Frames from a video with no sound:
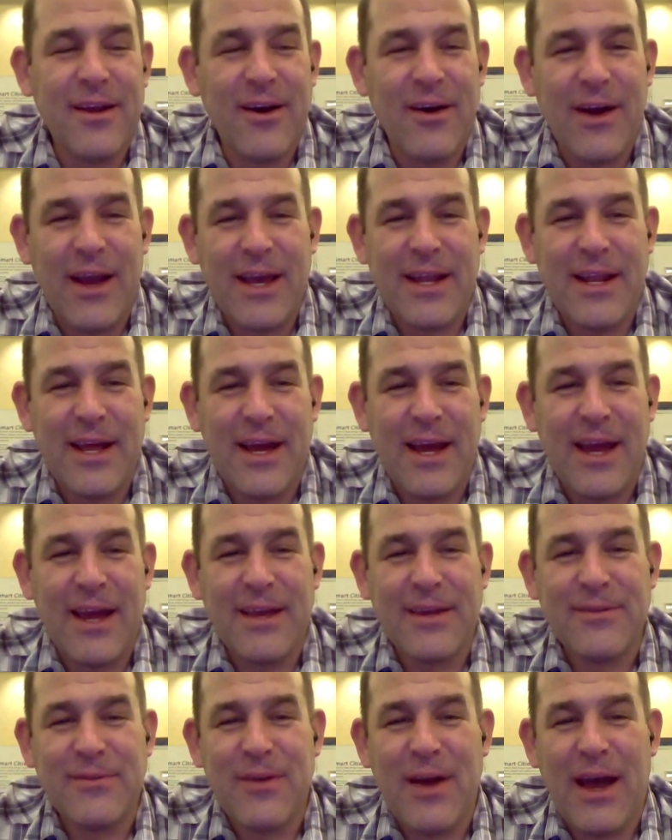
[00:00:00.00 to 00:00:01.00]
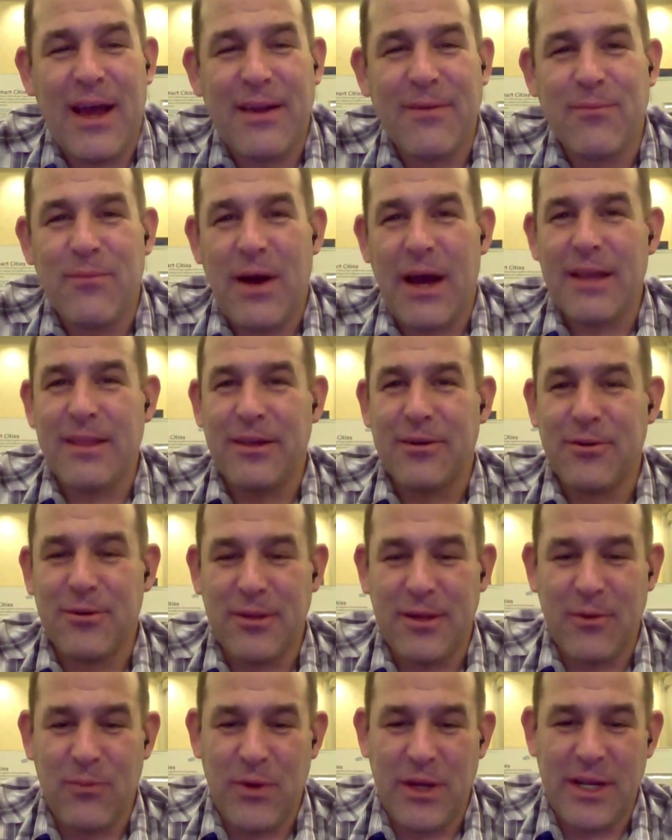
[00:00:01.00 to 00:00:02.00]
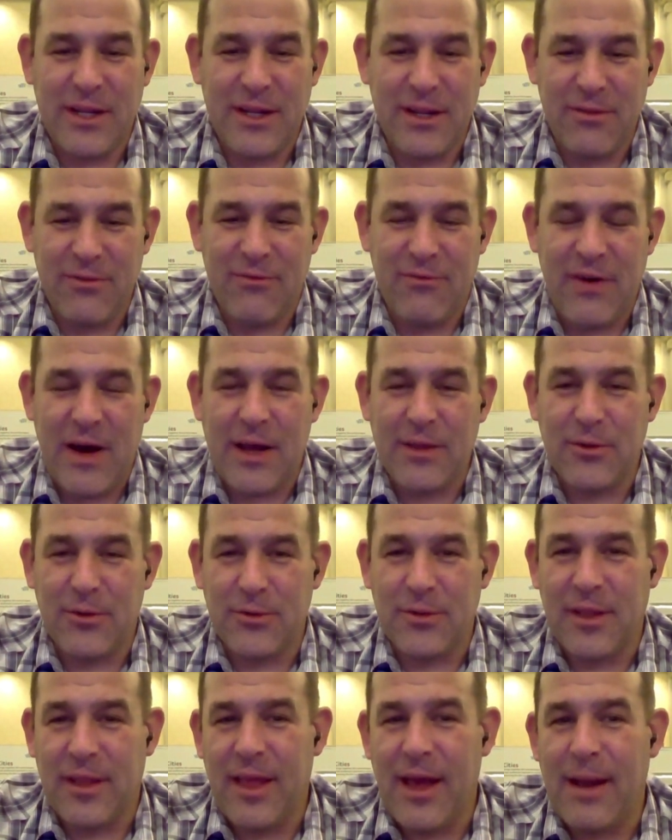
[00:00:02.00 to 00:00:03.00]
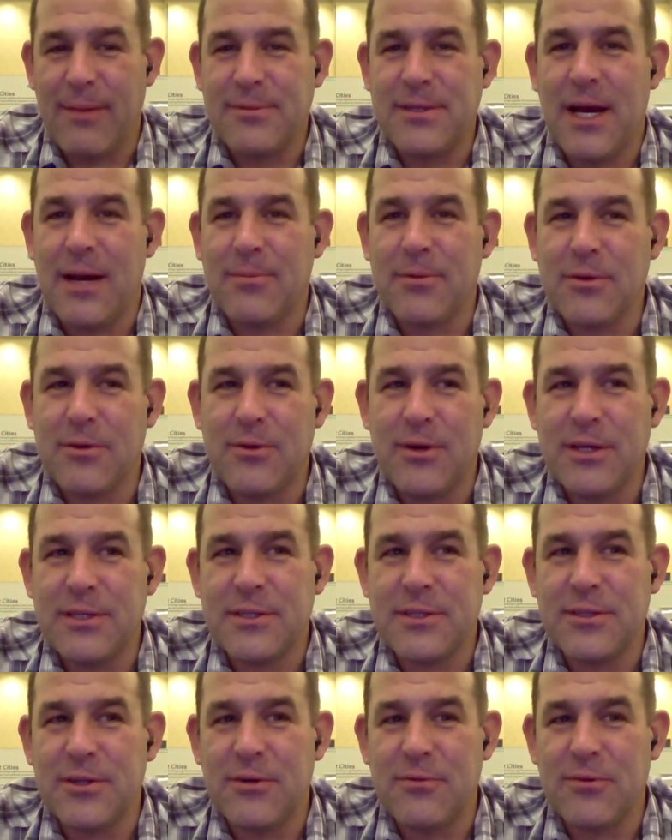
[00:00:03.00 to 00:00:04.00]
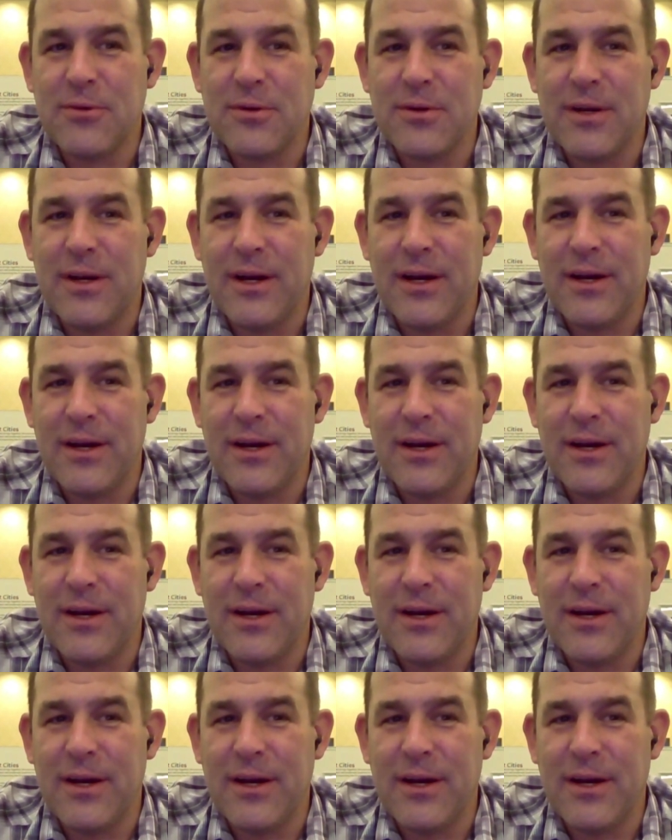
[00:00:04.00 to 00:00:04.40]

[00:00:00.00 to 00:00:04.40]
you know, and I, I, I literally went in and fondled the laptop in question over